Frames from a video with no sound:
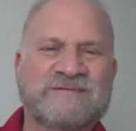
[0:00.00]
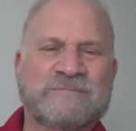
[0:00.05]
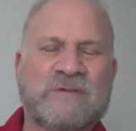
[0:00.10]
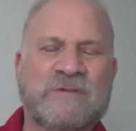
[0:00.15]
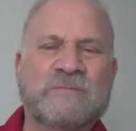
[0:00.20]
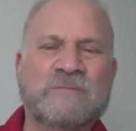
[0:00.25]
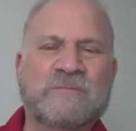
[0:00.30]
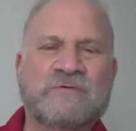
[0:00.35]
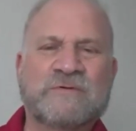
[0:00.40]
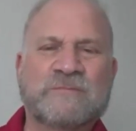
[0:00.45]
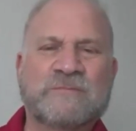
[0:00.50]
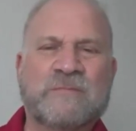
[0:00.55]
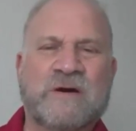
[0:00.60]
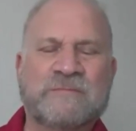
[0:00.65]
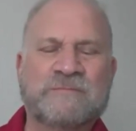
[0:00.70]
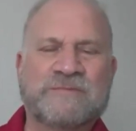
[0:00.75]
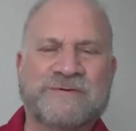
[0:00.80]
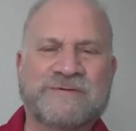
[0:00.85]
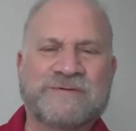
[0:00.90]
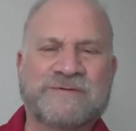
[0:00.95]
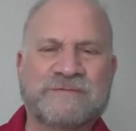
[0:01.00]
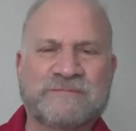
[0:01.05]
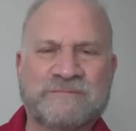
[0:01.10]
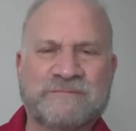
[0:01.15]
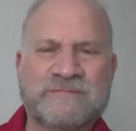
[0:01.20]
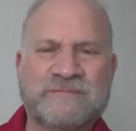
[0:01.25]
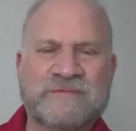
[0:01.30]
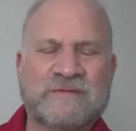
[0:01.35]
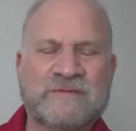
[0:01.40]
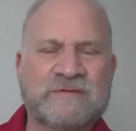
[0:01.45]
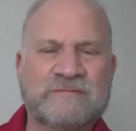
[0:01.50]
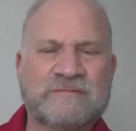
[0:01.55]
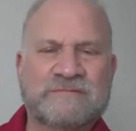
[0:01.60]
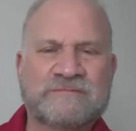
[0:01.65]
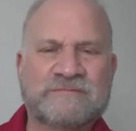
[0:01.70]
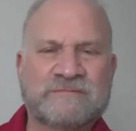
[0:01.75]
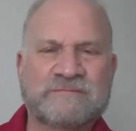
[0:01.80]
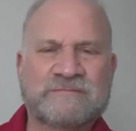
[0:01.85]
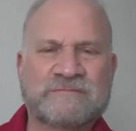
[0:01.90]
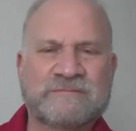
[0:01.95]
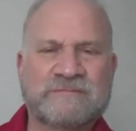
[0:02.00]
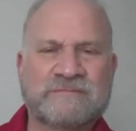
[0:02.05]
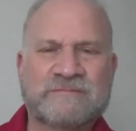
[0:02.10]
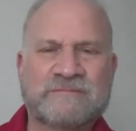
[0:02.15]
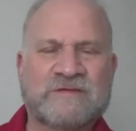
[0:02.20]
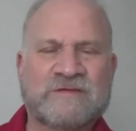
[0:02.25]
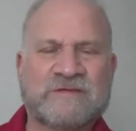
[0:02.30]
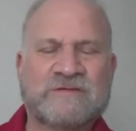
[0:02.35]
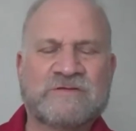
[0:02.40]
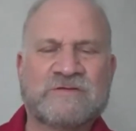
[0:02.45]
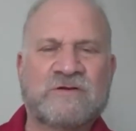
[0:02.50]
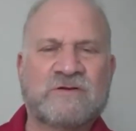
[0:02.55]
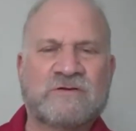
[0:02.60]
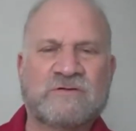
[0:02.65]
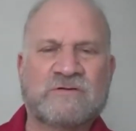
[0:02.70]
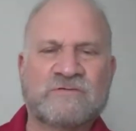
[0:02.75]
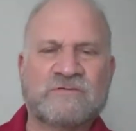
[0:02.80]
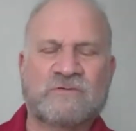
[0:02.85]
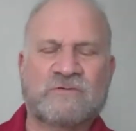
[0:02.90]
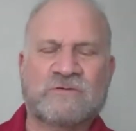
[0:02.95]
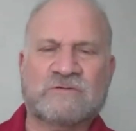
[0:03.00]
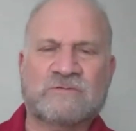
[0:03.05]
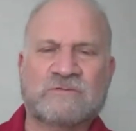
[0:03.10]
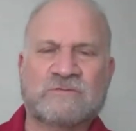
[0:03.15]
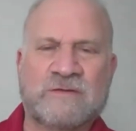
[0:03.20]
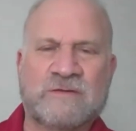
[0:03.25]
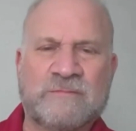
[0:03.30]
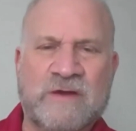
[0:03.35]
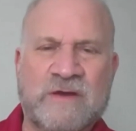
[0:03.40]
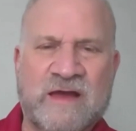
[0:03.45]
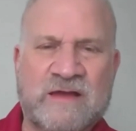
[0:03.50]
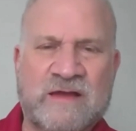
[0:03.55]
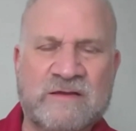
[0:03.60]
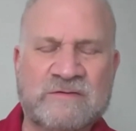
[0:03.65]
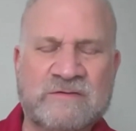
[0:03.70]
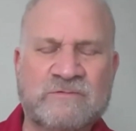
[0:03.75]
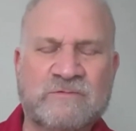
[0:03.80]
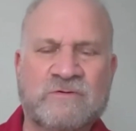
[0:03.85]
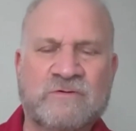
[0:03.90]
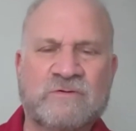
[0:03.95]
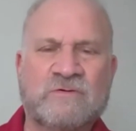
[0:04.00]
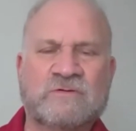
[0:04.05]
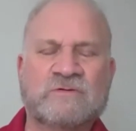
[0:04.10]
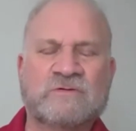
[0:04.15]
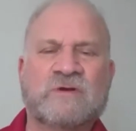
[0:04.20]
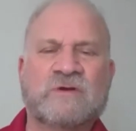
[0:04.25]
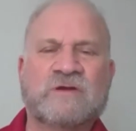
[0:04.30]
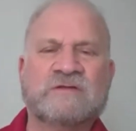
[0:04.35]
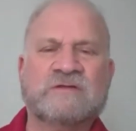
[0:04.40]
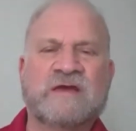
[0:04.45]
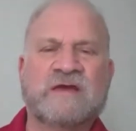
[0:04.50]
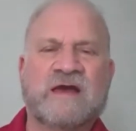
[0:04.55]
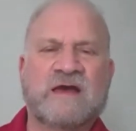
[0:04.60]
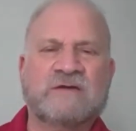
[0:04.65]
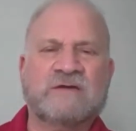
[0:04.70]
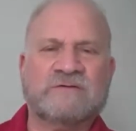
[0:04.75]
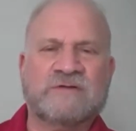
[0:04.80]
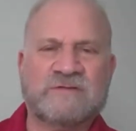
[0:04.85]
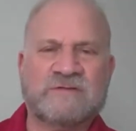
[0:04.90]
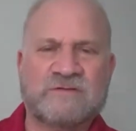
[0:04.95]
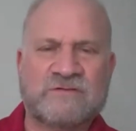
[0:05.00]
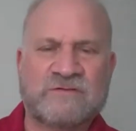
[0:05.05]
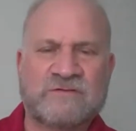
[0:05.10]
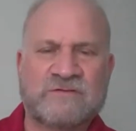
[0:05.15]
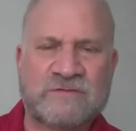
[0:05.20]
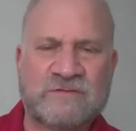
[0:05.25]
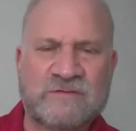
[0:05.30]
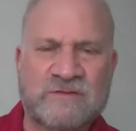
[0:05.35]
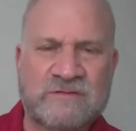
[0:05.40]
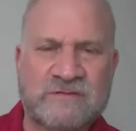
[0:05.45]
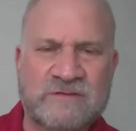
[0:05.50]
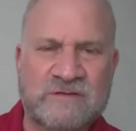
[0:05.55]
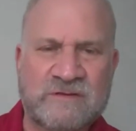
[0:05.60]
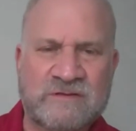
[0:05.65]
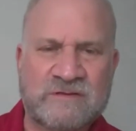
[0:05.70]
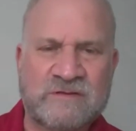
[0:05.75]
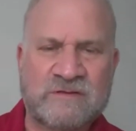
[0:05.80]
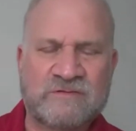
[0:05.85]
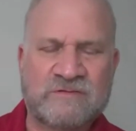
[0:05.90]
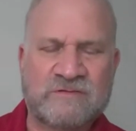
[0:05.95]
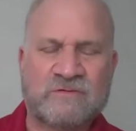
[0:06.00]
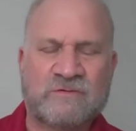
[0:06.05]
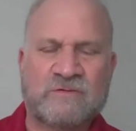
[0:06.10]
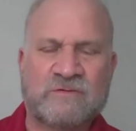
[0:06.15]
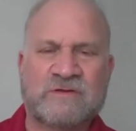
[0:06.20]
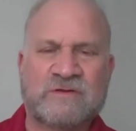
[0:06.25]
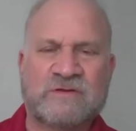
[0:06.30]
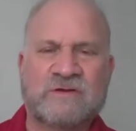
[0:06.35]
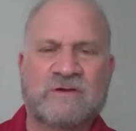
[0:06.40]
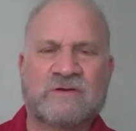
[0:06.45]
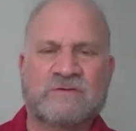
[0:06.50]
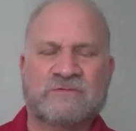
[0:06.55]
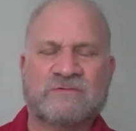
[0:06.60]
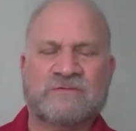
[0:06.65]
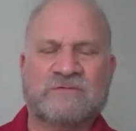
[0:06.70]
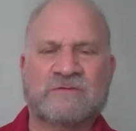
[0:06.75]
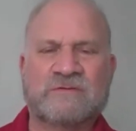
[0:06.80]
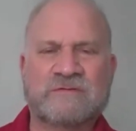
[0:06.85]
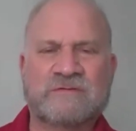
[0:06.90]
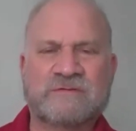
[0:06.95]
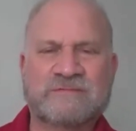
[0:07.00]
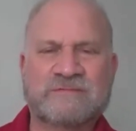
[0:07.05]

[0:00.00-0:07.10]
Bumper to bumper. There's turtles all the way back or all the way down, as this India story goes.